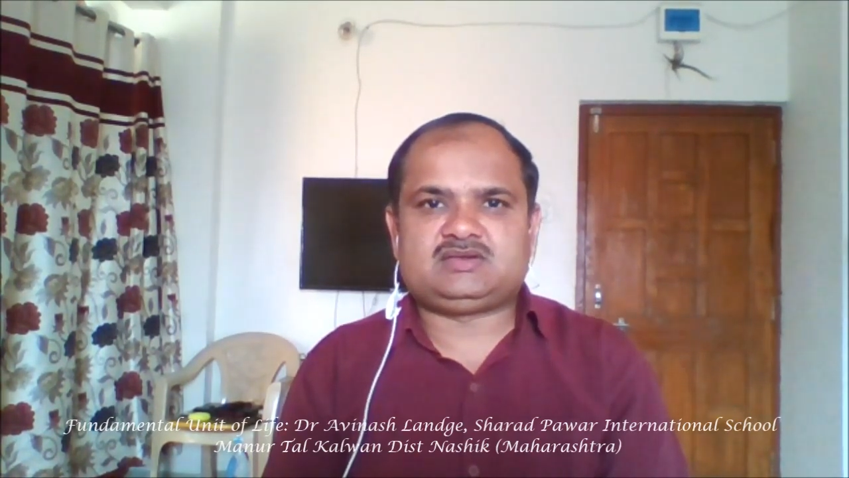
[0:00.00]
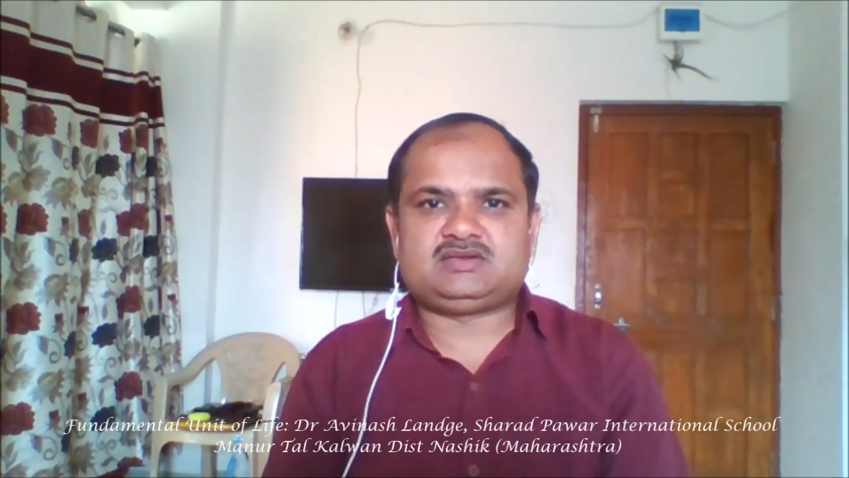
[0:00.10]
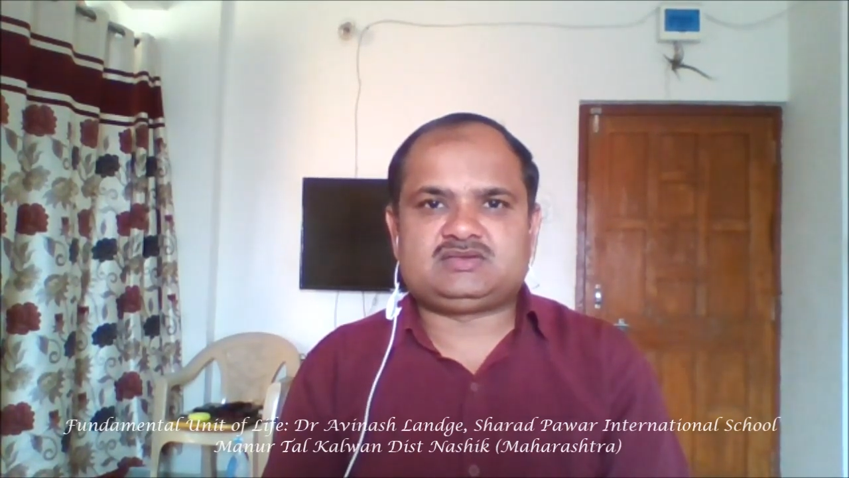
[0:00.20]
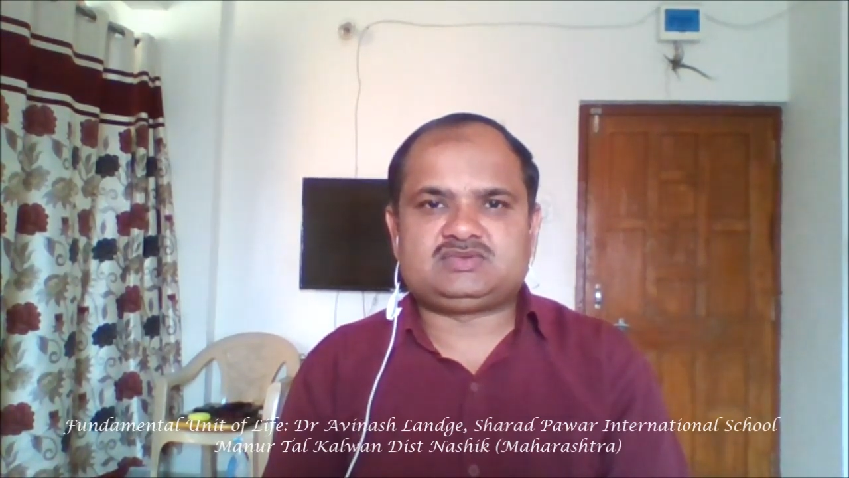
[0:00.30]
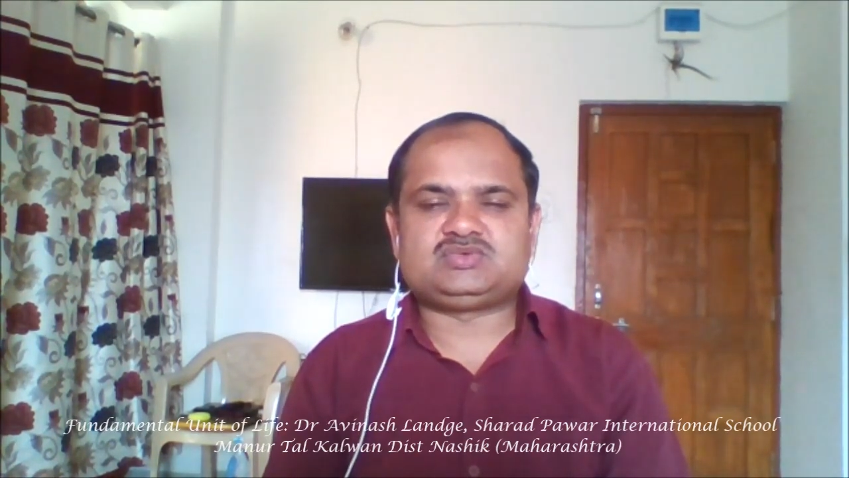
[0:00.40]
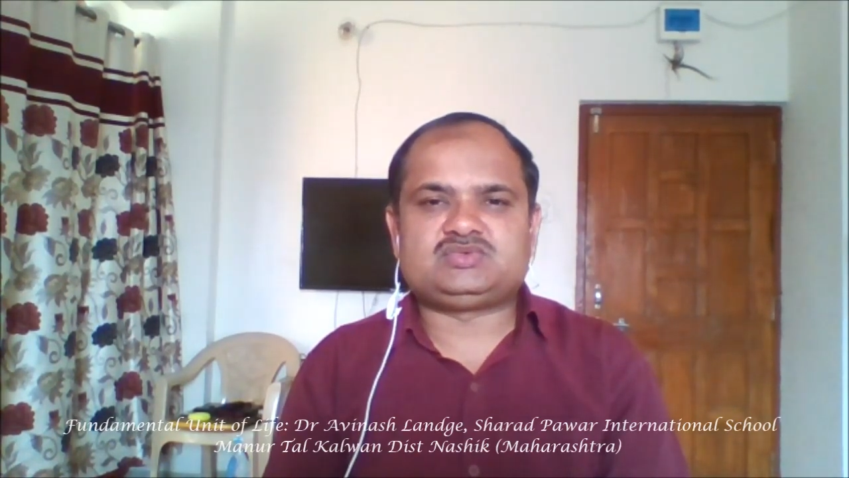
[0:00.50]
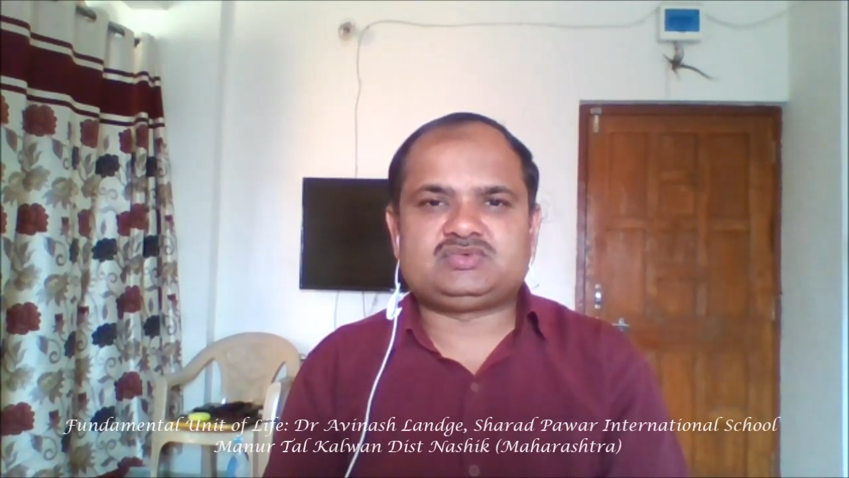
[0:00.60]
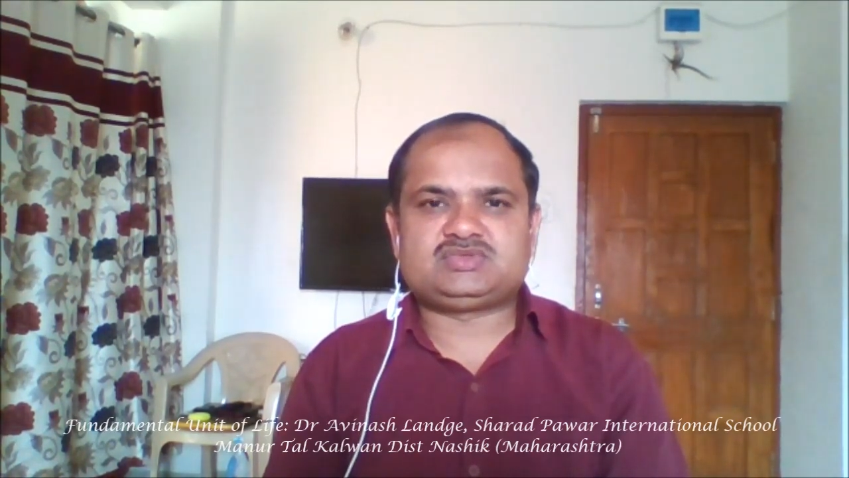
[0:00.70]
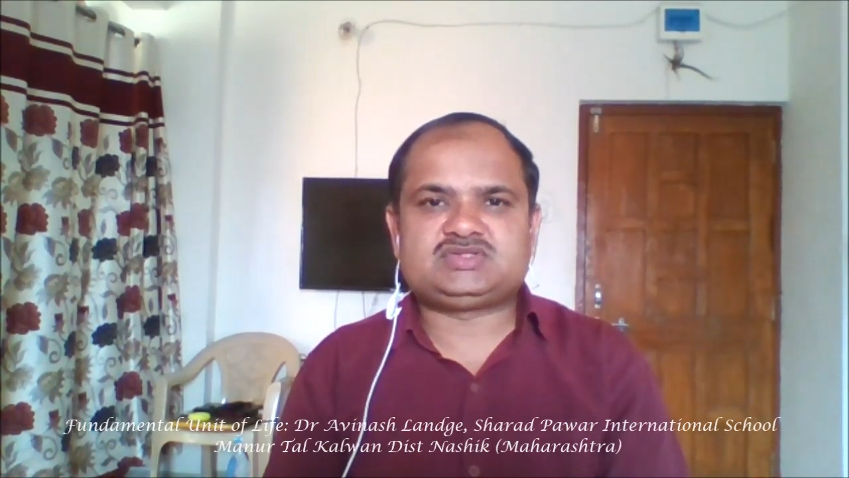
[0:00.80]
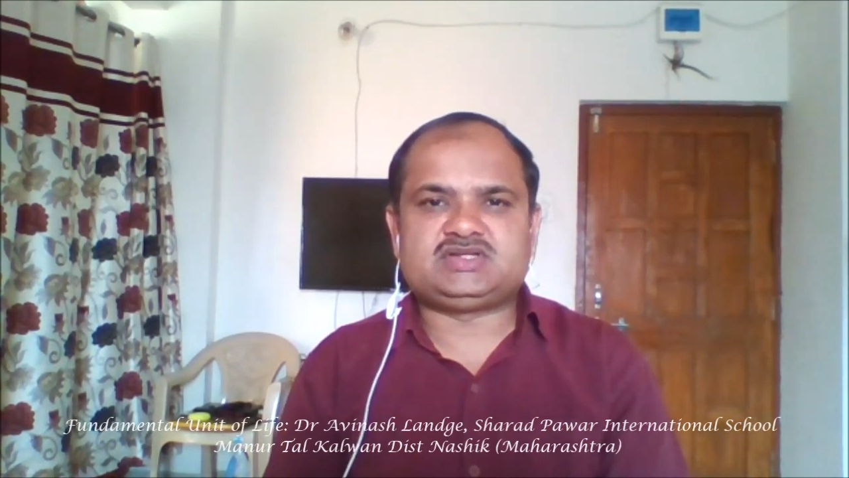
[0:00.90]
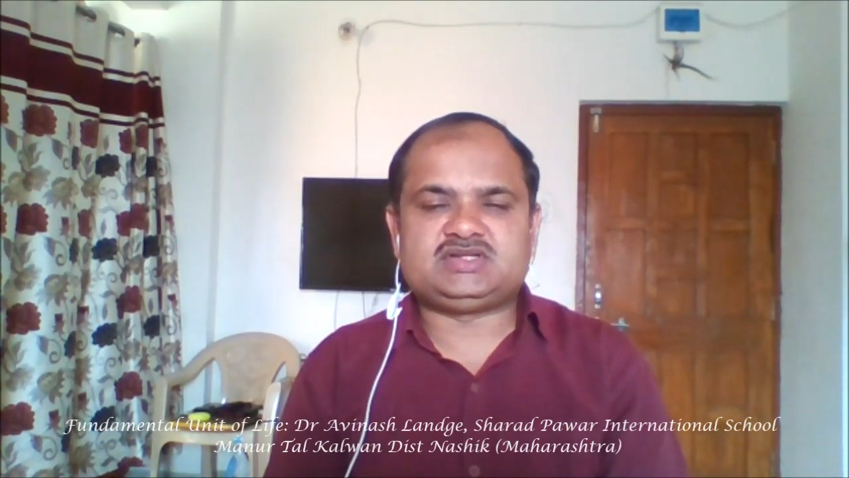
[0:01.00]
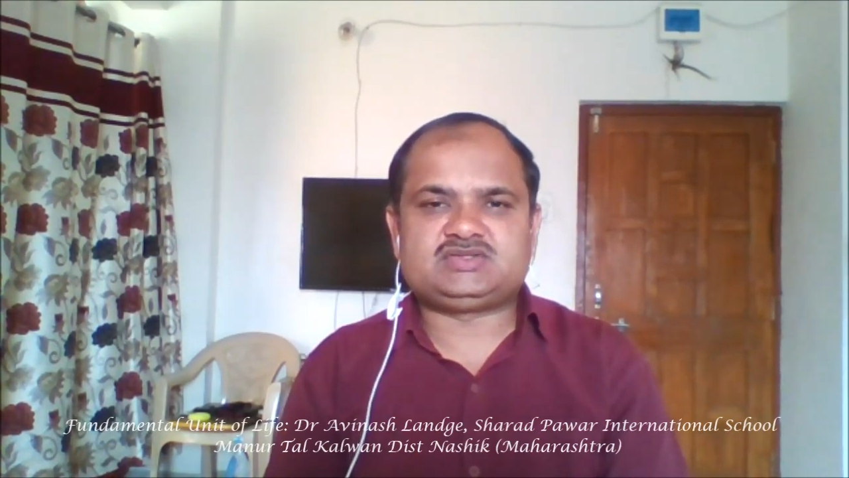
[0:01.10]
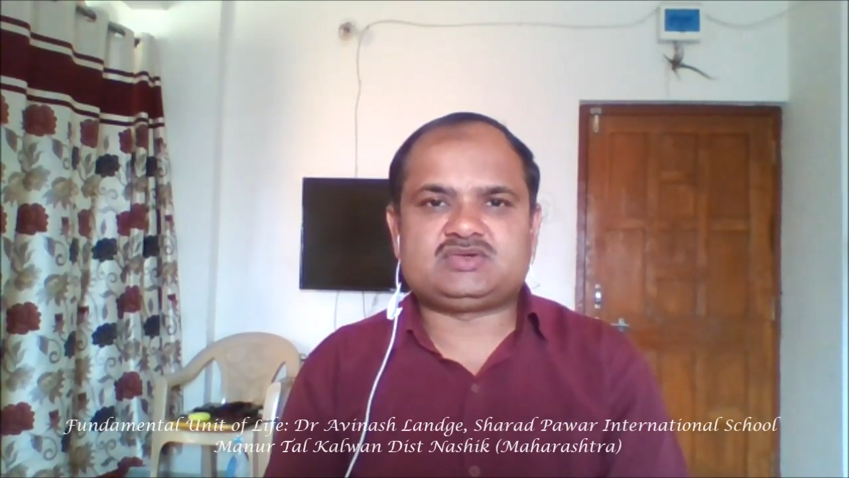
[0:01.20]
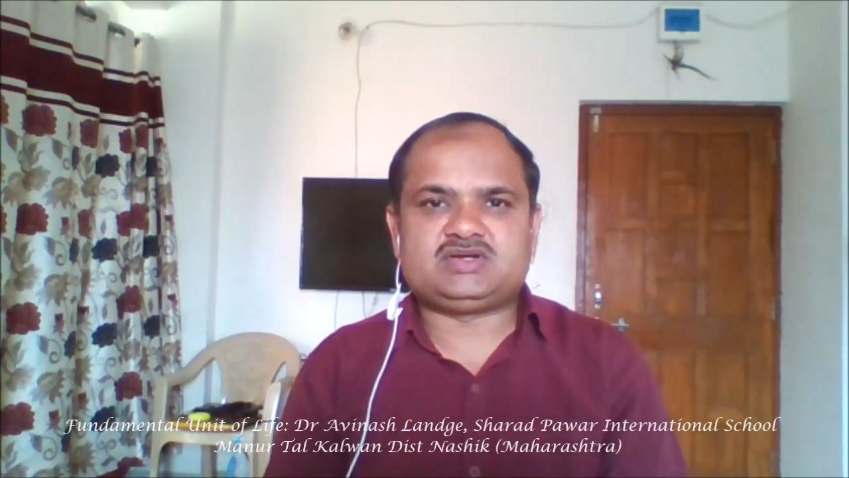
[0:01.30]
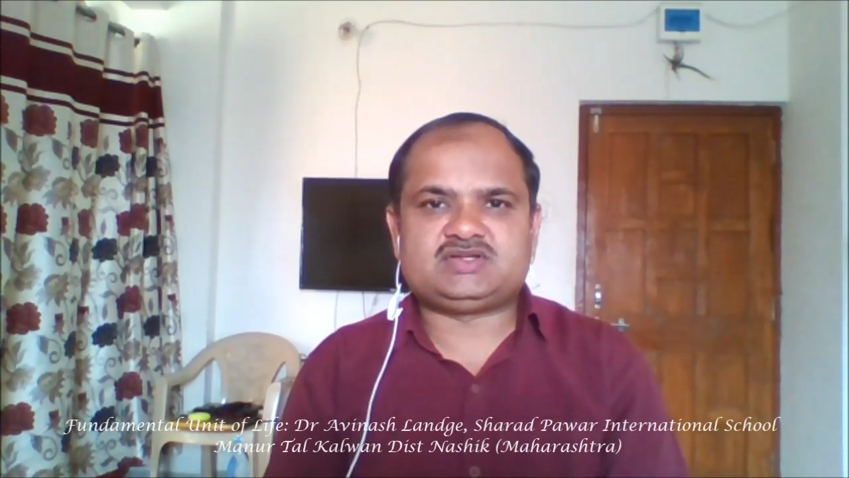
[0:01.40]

so cell is called as